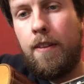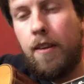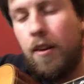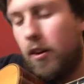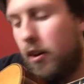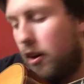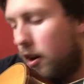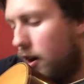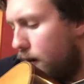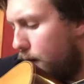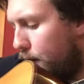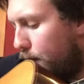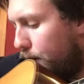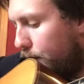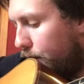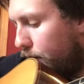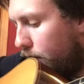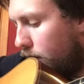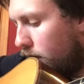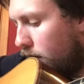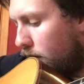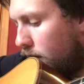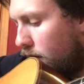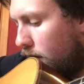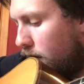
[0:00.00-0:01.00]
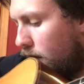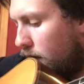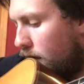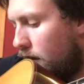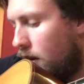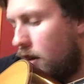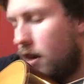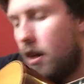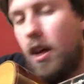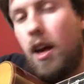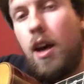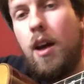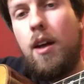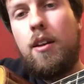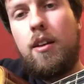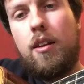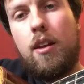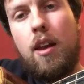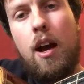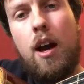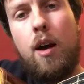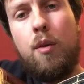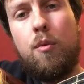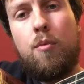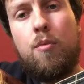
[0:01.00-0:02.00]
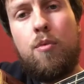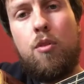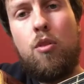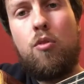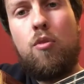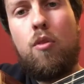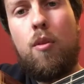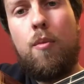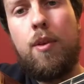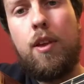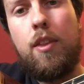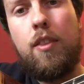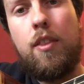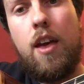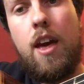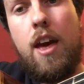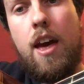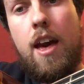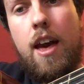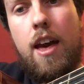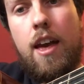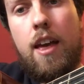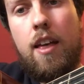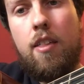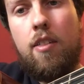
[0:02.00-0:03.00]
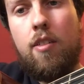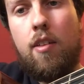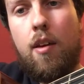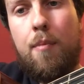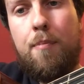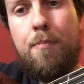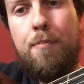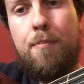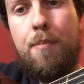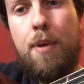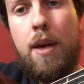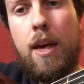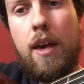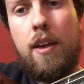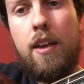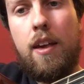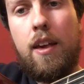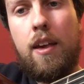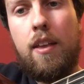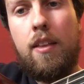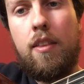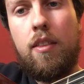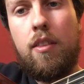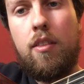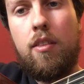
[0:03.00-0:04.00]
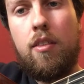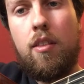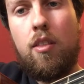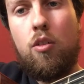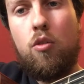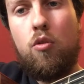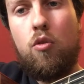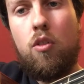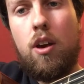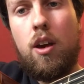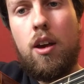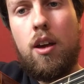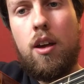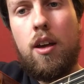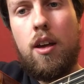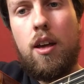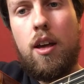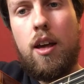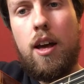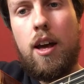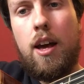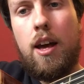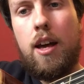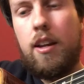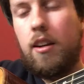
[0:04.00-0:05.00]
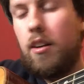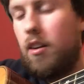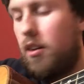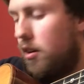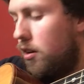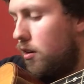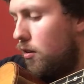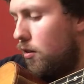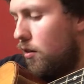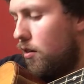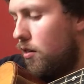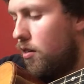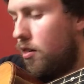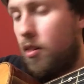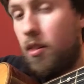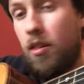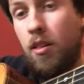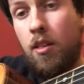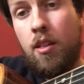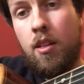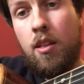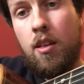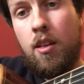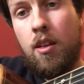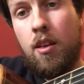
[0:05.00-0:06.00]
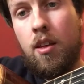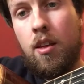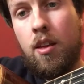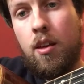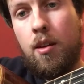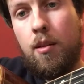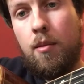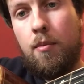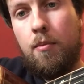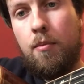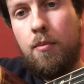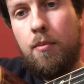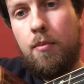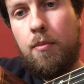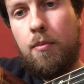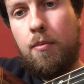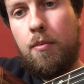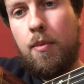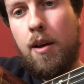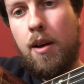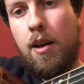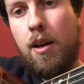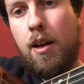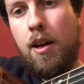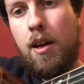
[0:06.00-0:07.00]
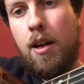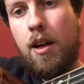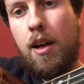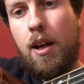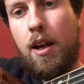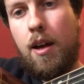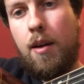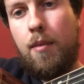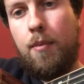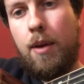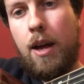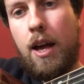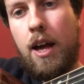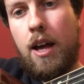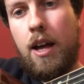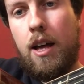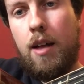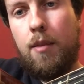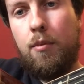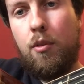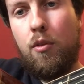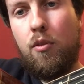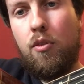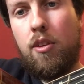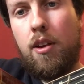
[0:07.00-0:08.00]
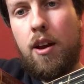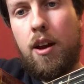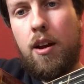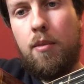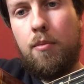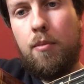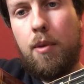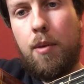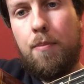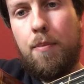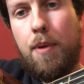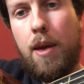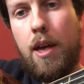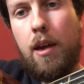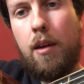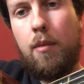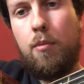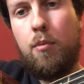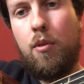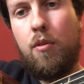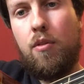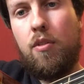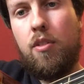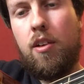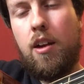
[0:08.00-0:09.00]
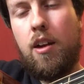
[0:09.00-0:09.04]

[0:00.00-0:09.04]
Okay? And how I'm strumming there is I'm picking the string, and notice my hand moves down, my pick moves